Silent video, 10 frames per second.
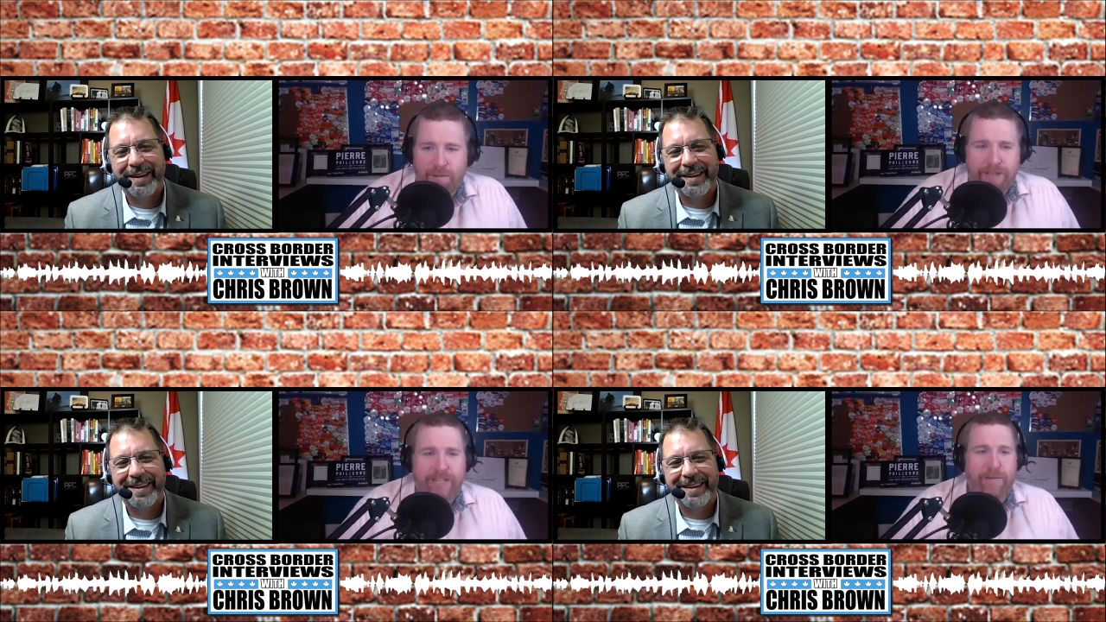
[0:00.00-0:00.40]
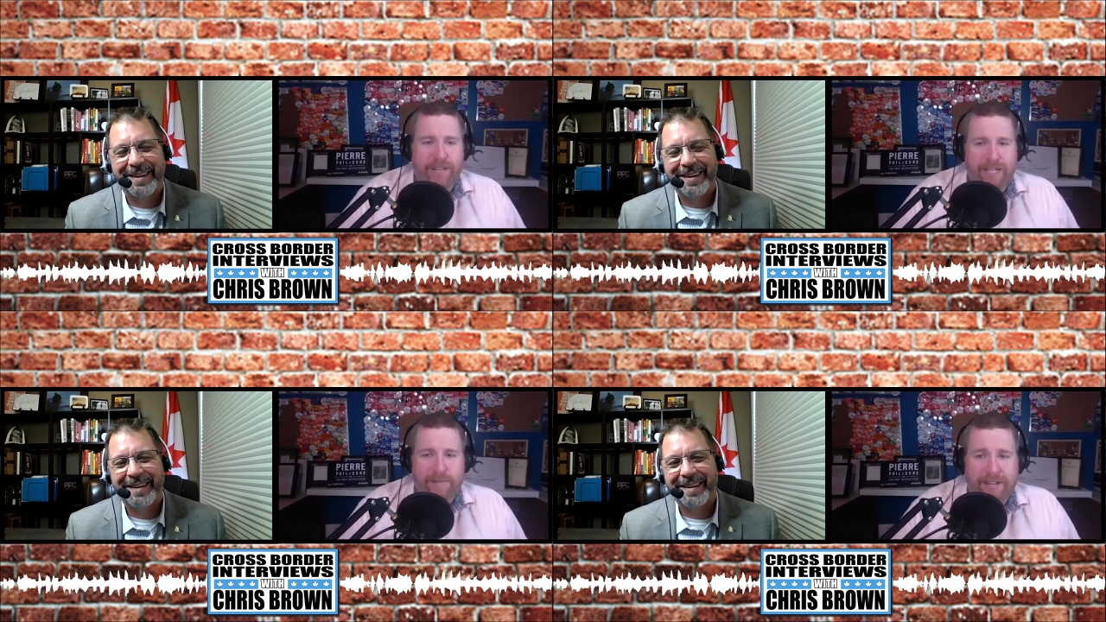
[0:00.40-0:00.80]
Speaker 1: When can
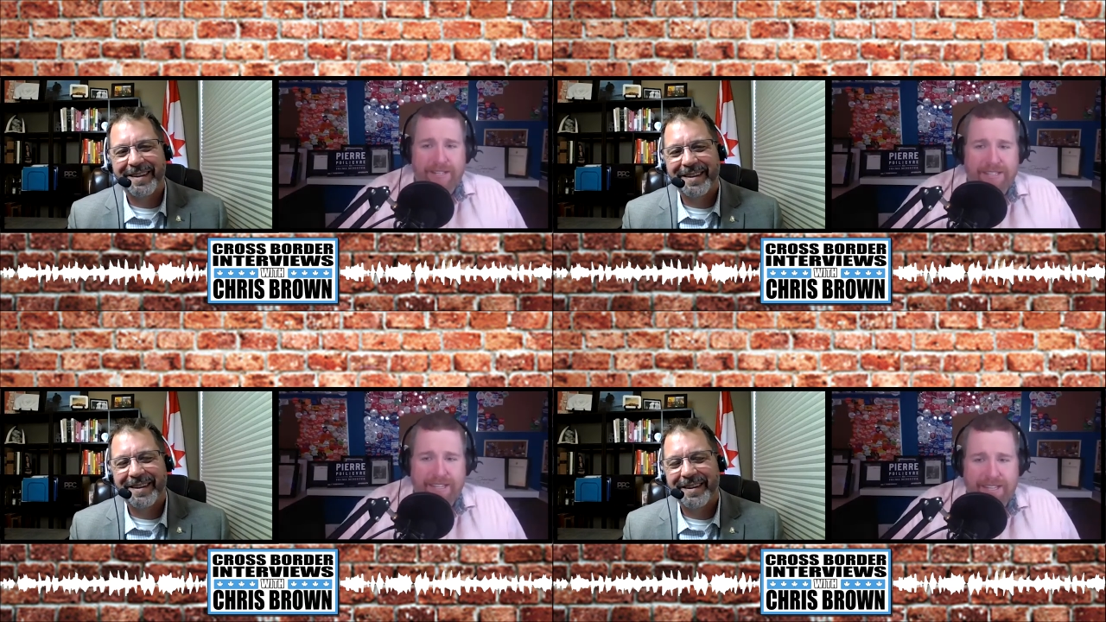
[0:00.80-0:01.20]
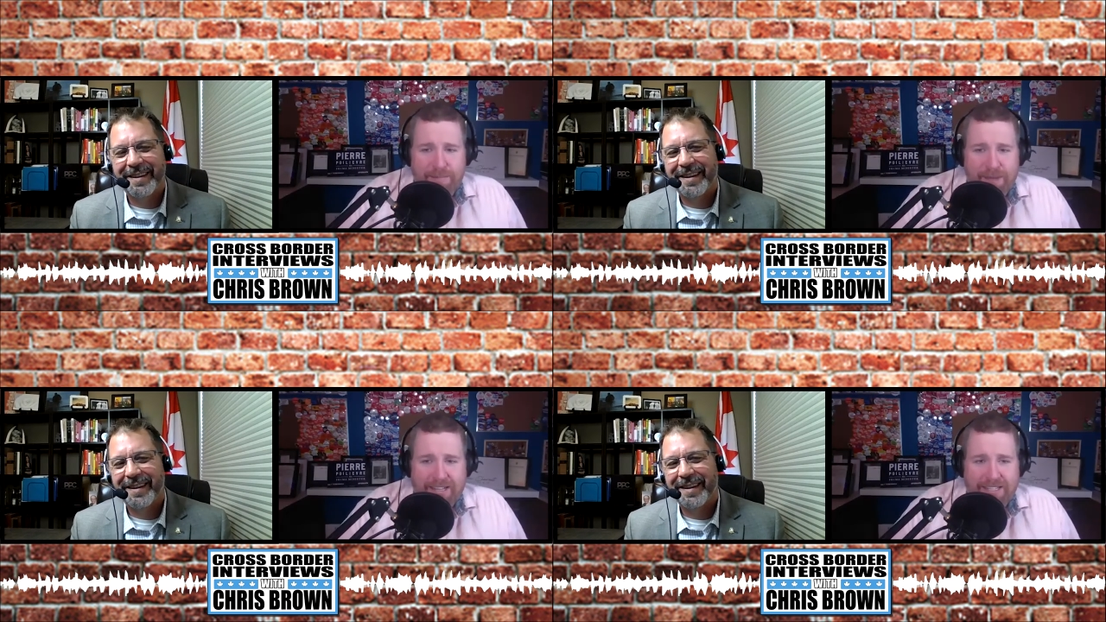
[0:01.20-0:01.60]
we expect to see
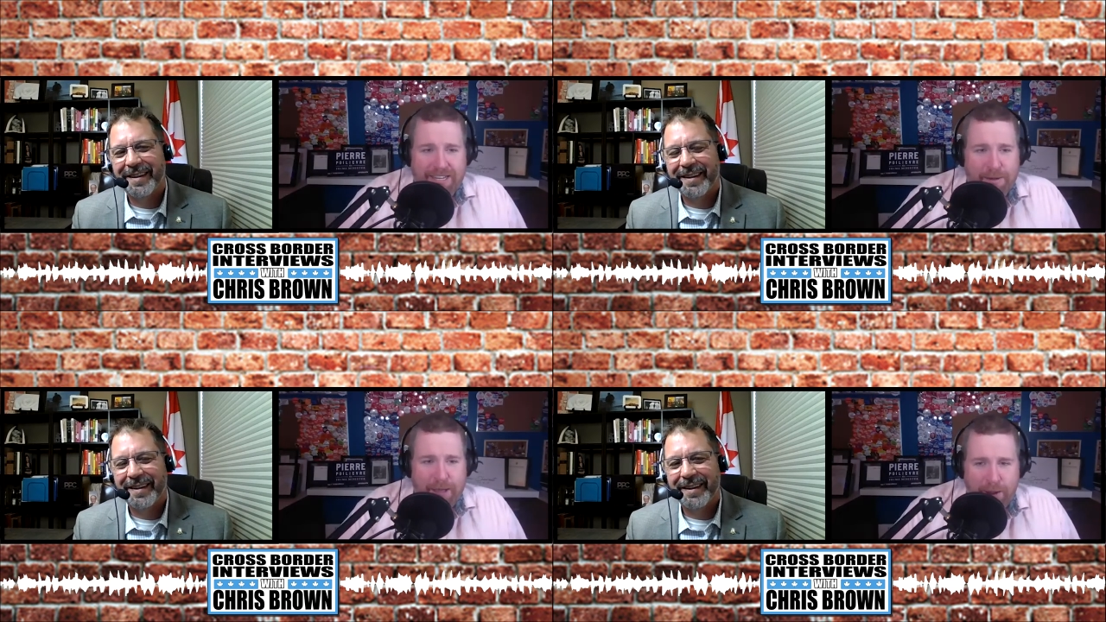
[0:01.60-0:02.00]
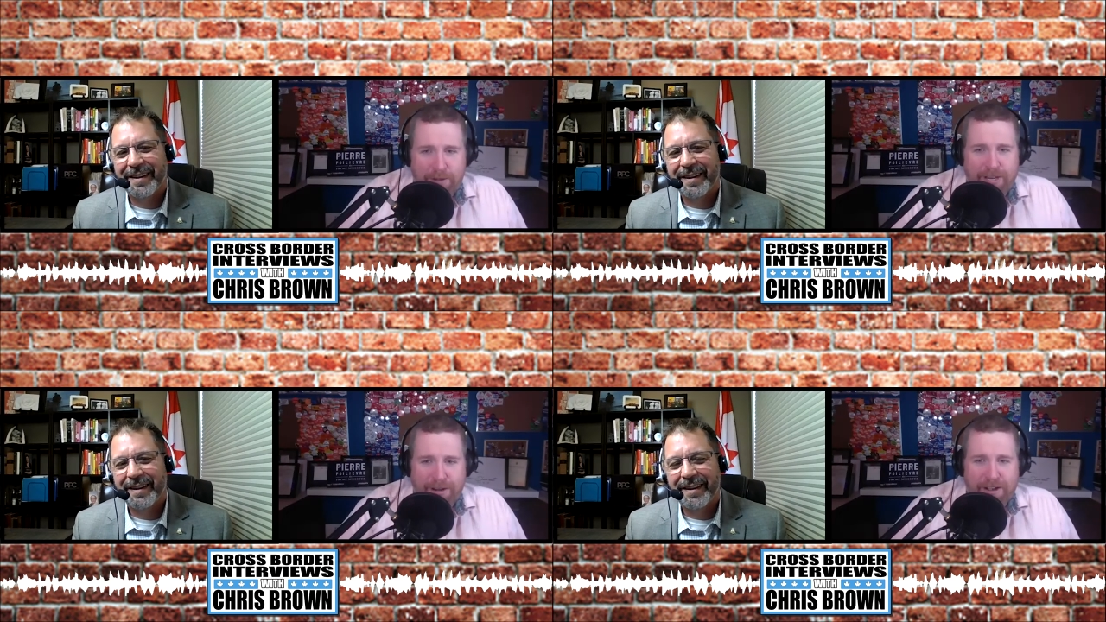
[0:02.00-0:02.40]
Maxime
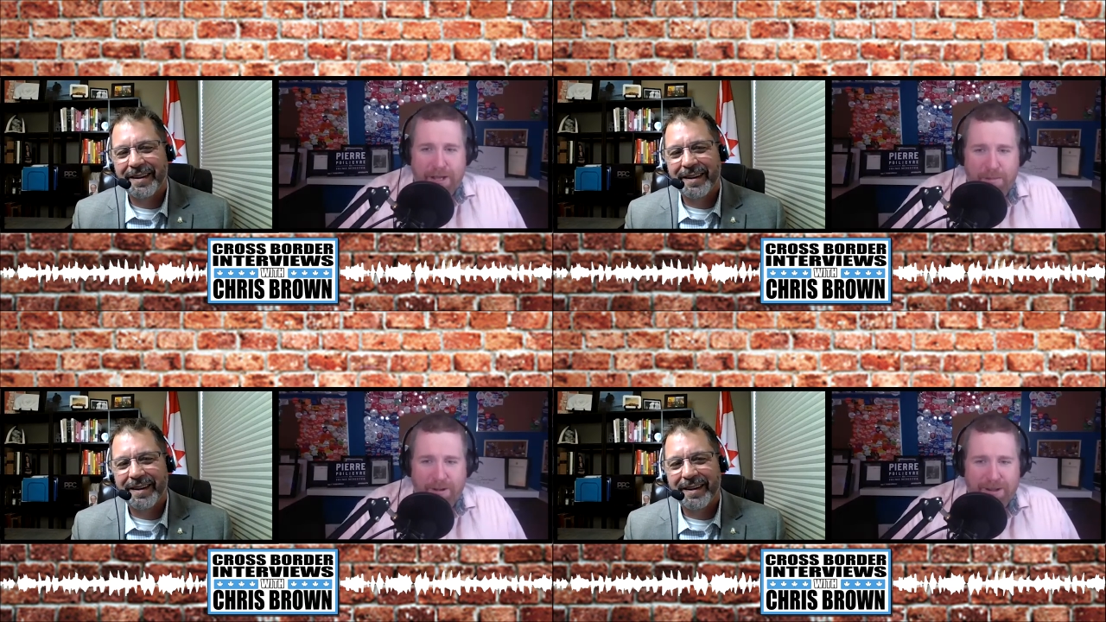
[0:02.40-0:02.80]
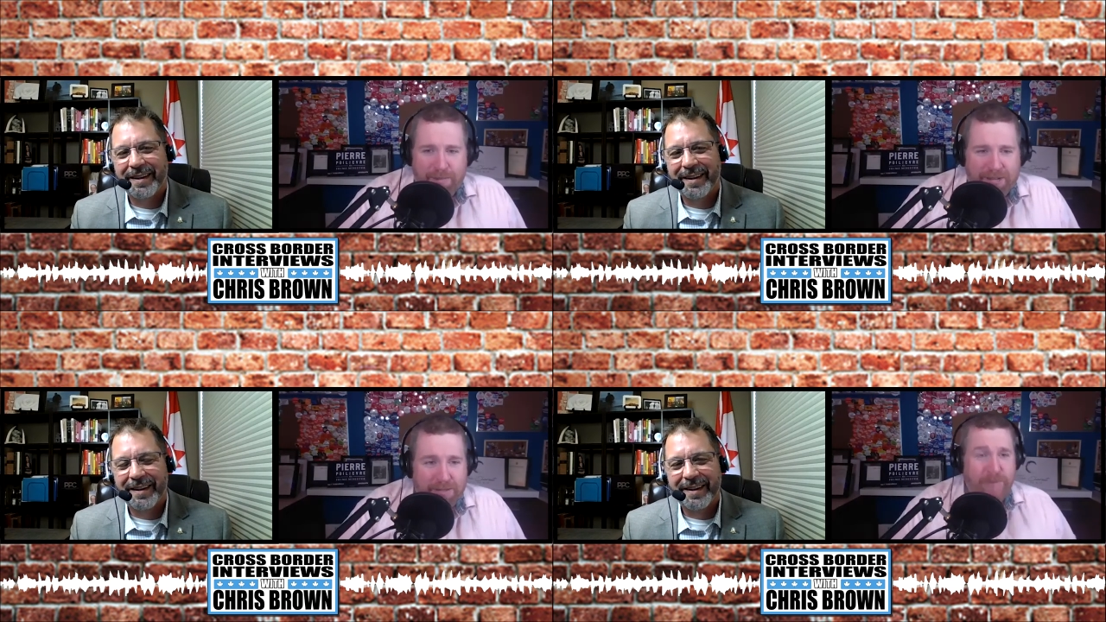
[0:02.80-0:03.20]
out here in Alberta?
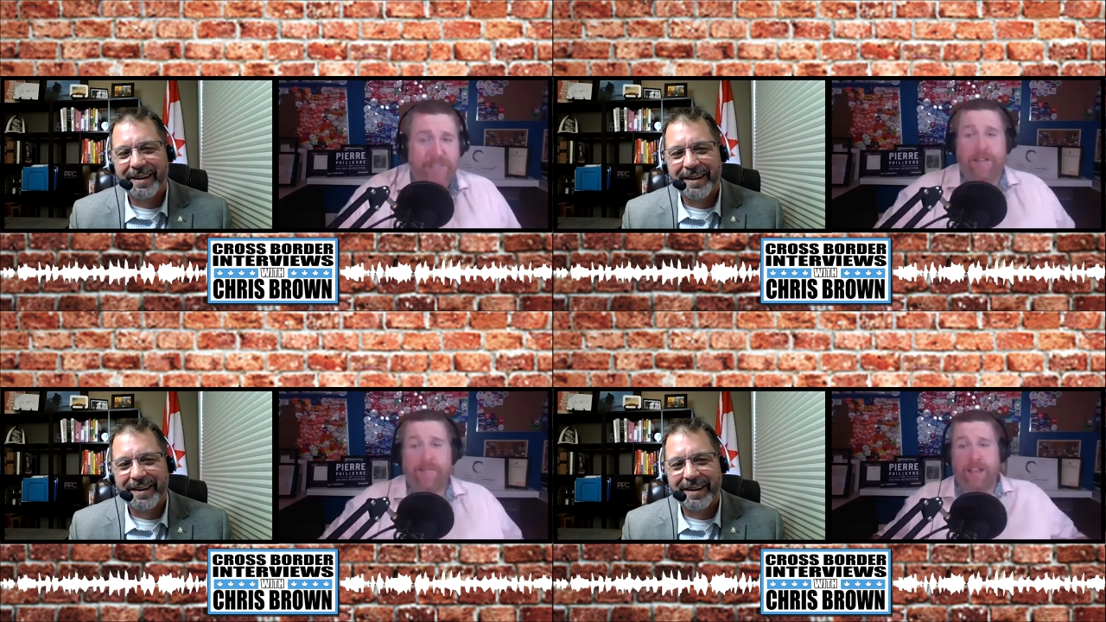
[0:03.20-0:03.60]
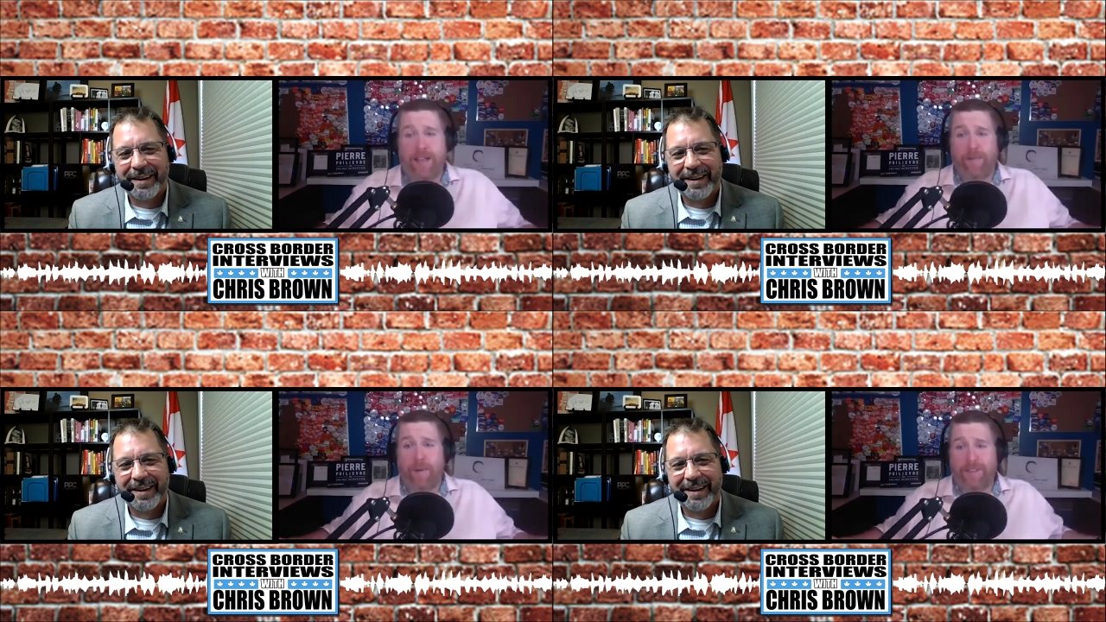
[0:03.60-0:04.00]
Because we'd love to
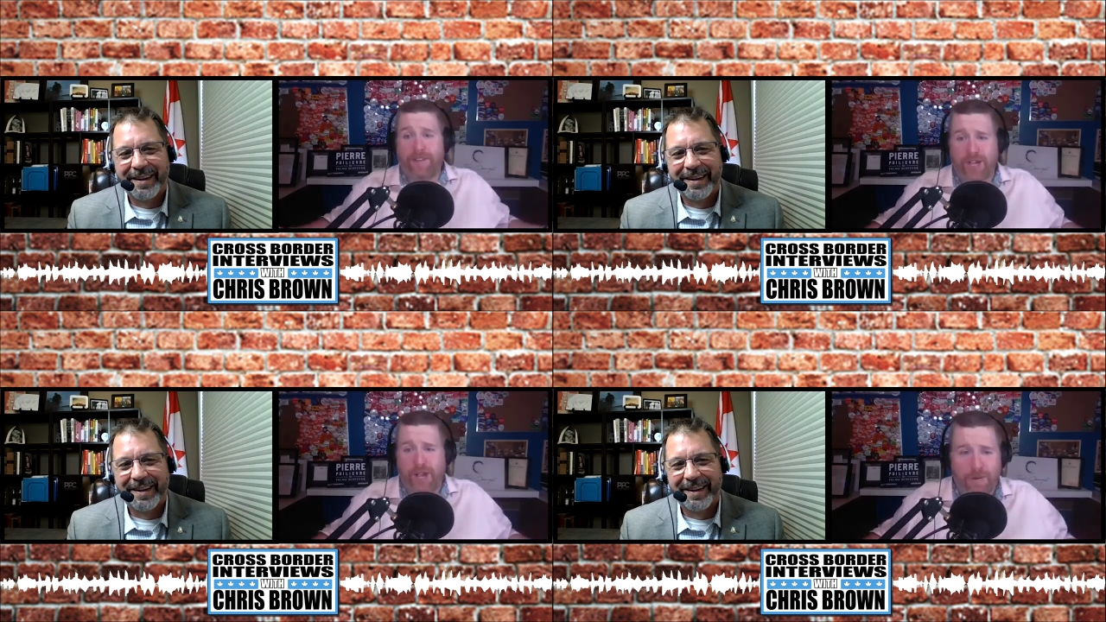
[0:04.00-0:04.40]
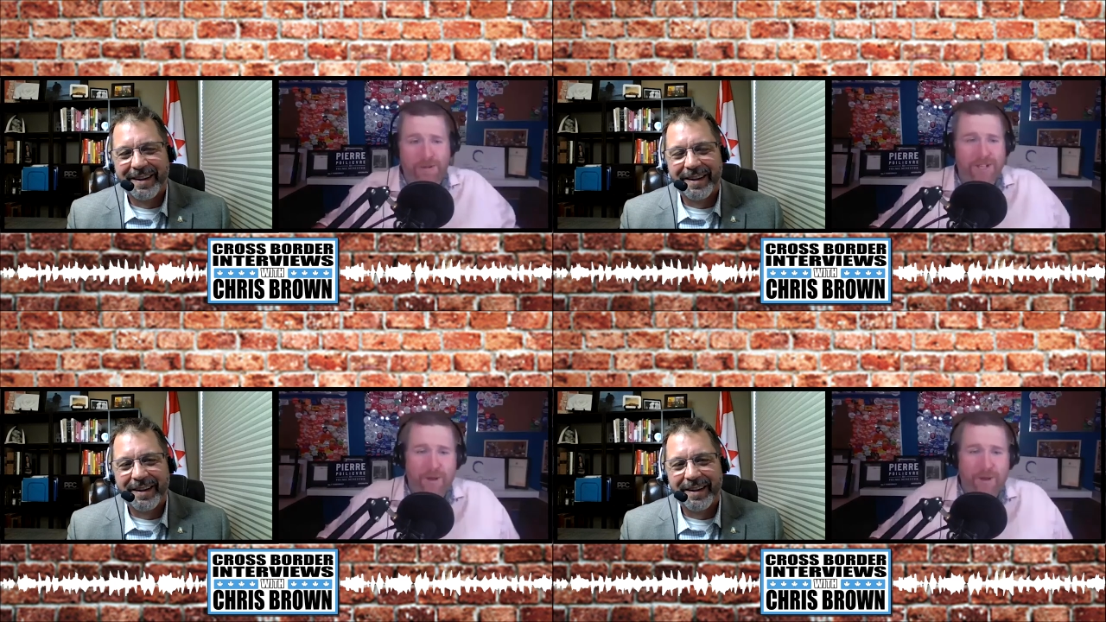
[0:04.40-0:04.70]
have him on the show.